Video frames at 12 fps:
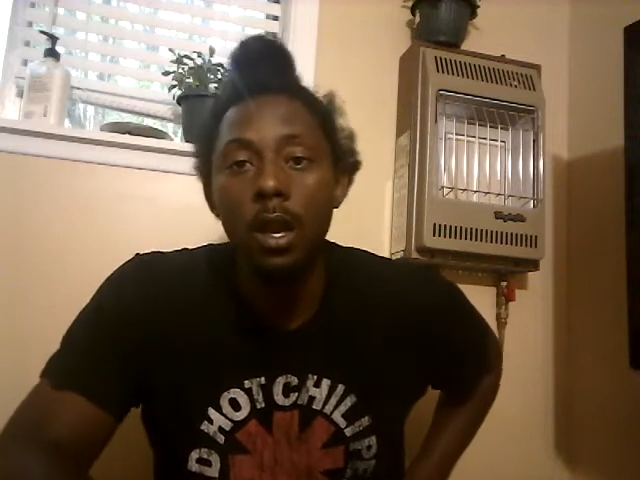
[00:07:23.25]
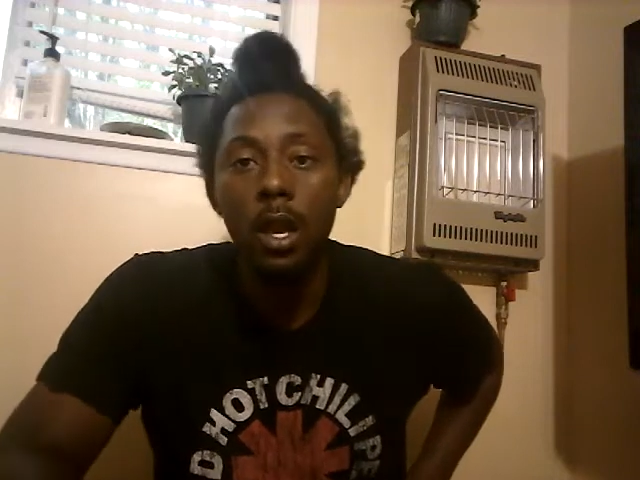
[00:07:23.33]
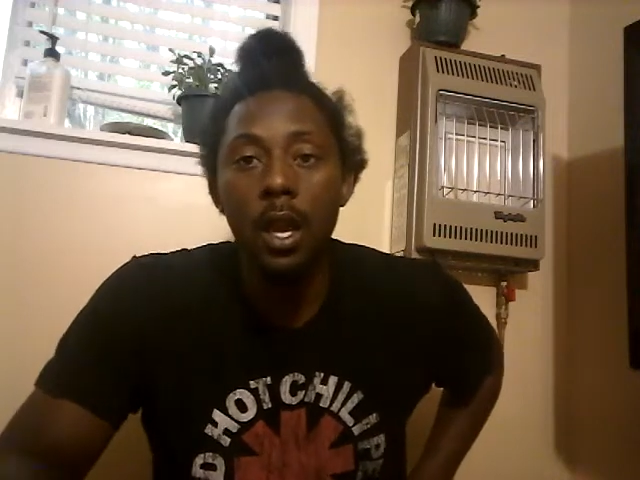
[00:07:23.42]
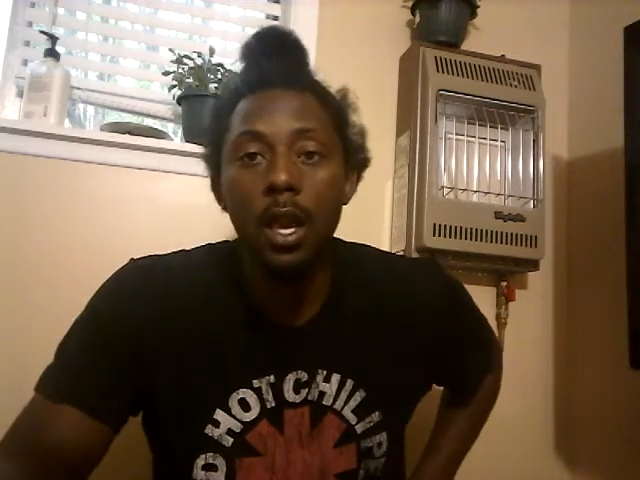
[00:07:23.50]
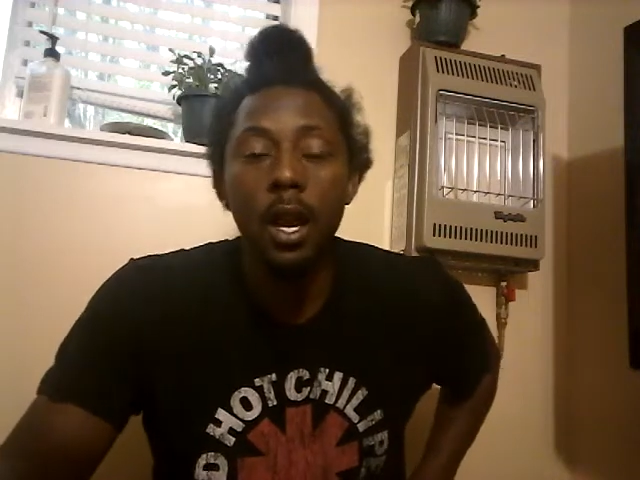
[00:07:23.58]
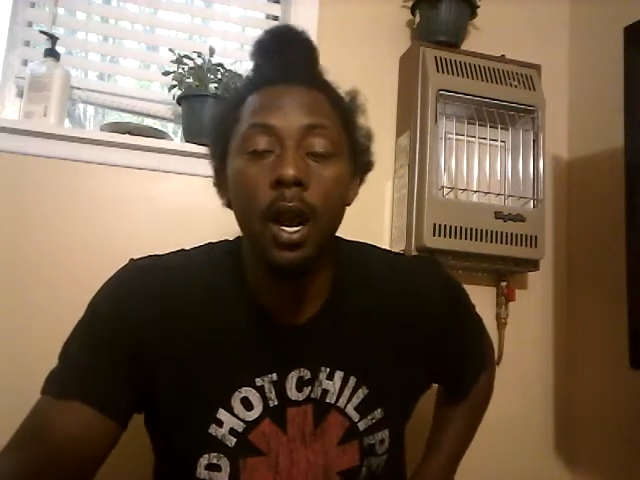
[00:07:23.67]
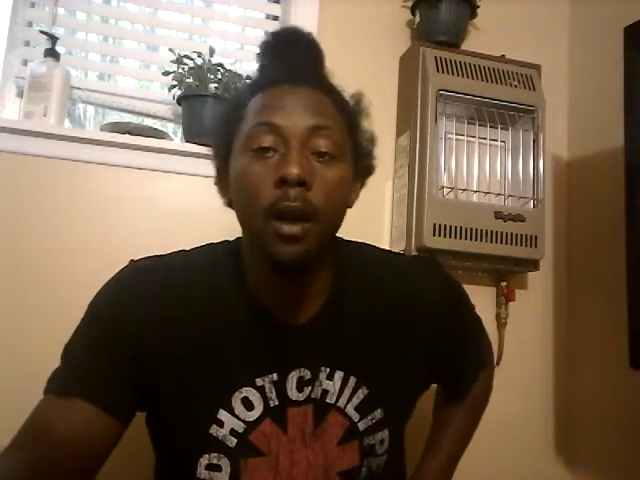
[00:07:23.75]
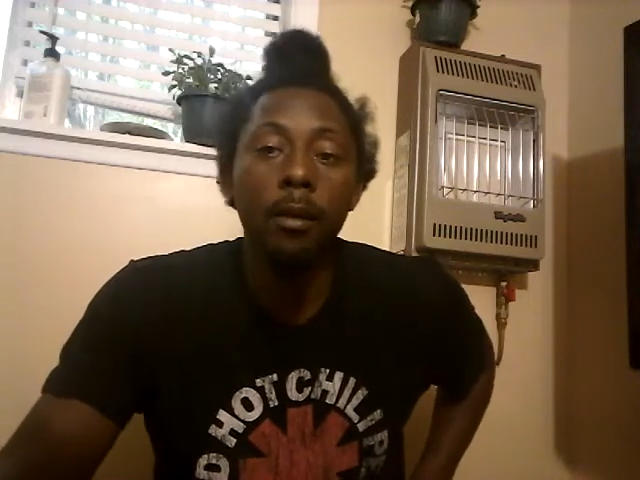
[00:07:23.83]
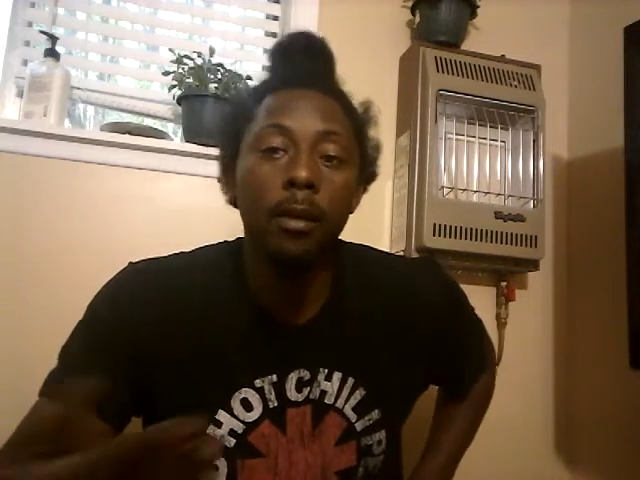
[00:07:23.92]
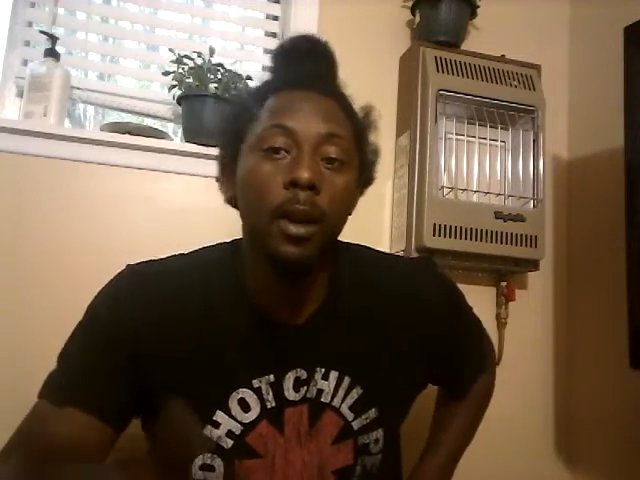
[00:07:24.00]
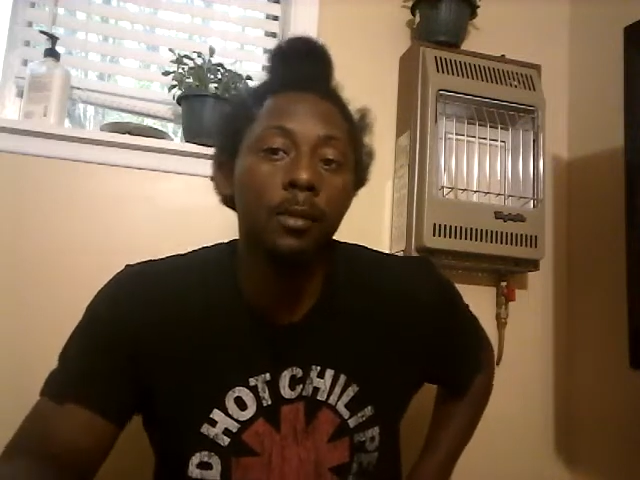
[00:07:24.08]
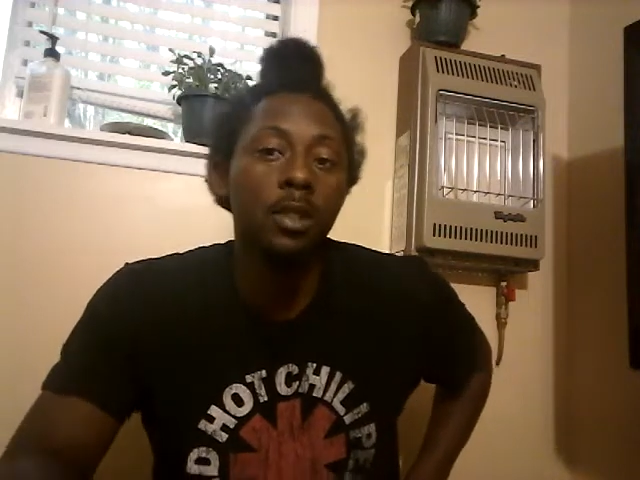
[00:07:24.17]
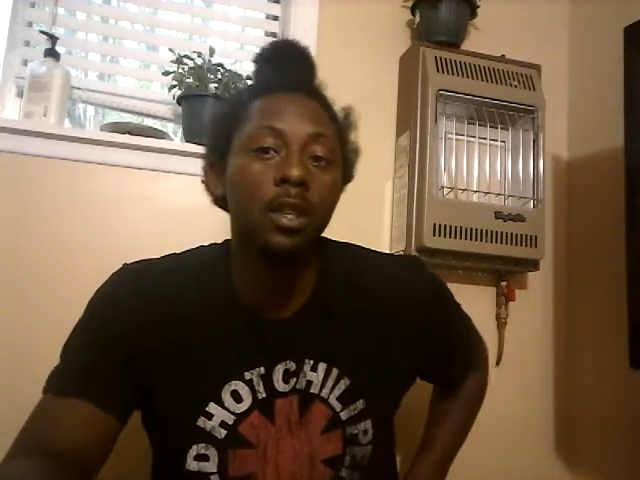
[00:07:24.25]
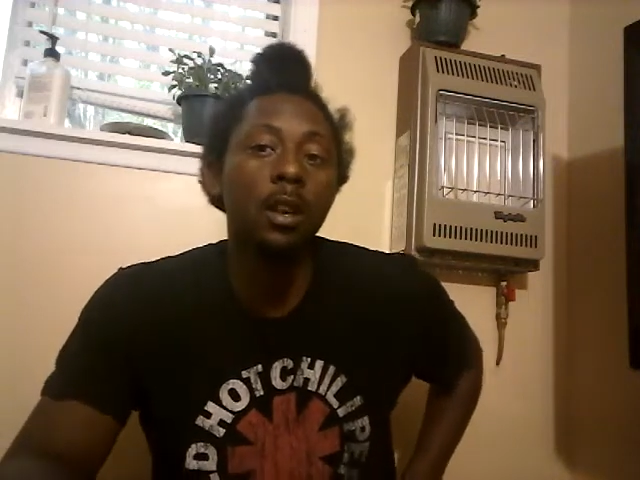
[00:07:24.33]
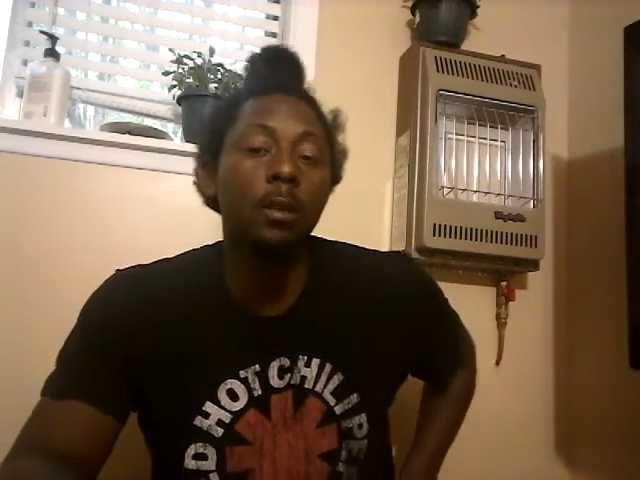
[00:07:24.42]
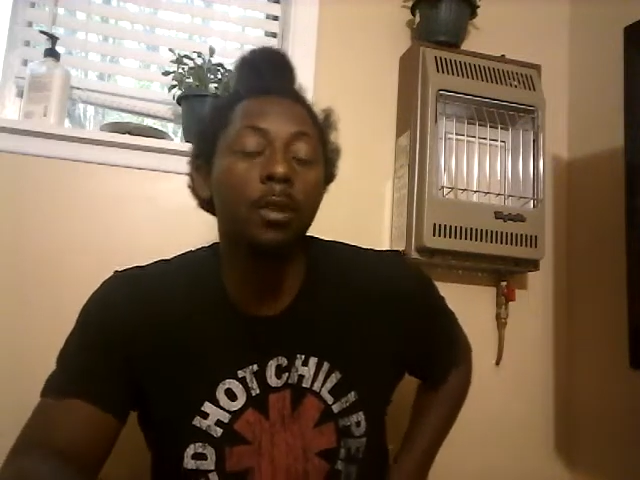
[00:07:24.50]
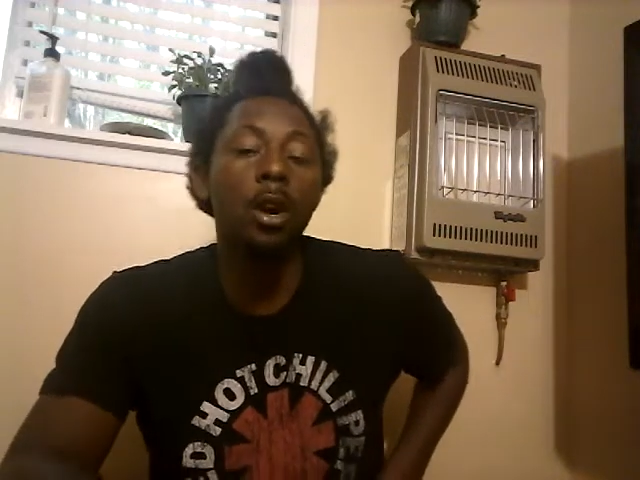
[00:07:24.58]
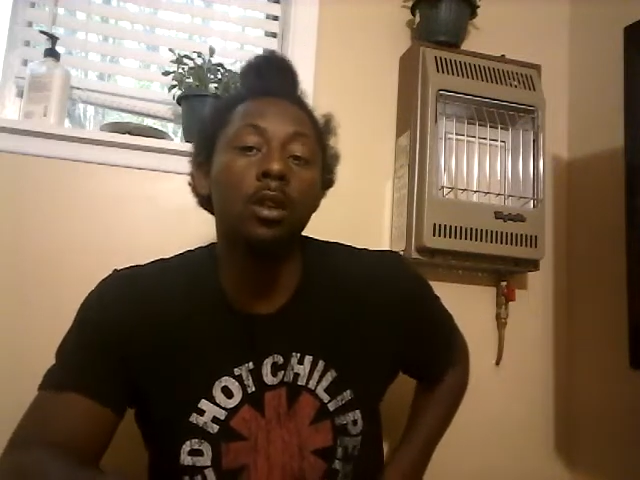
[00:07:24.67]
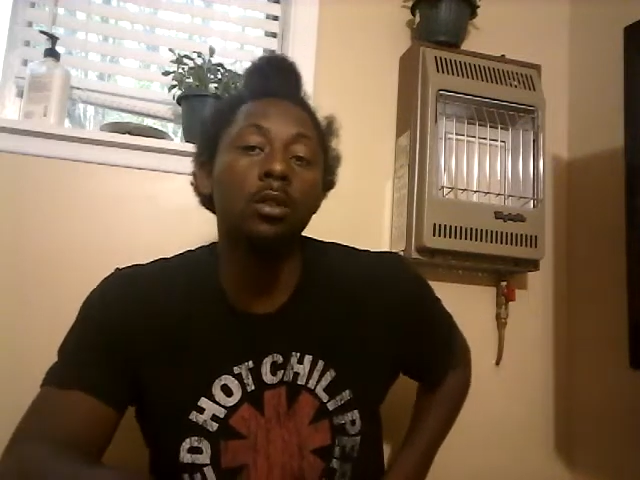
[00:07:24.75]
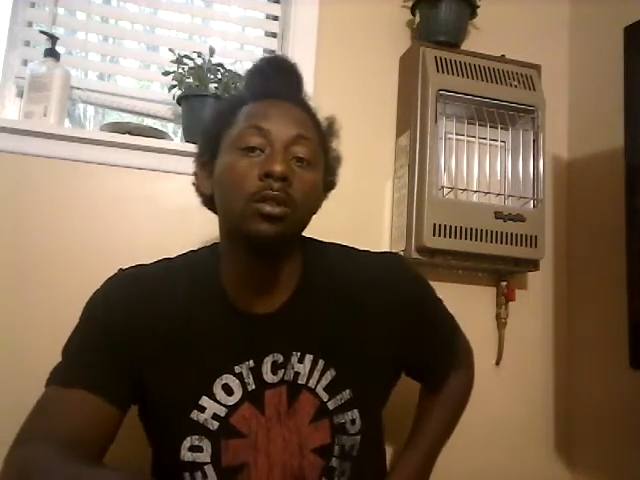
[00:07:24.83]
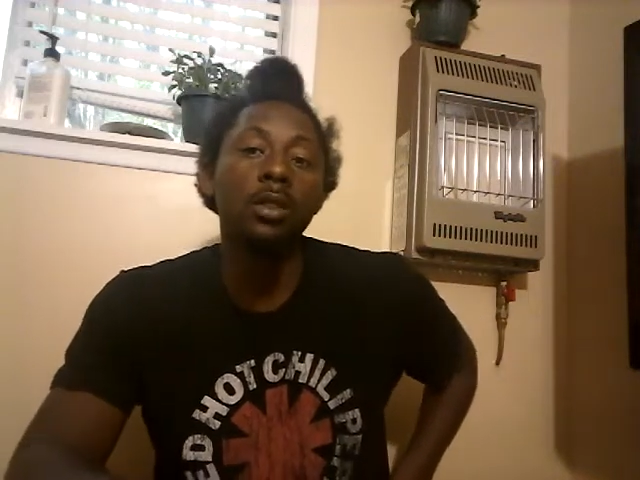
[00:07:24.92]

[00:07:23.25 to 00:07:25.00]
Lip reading: and come to your produce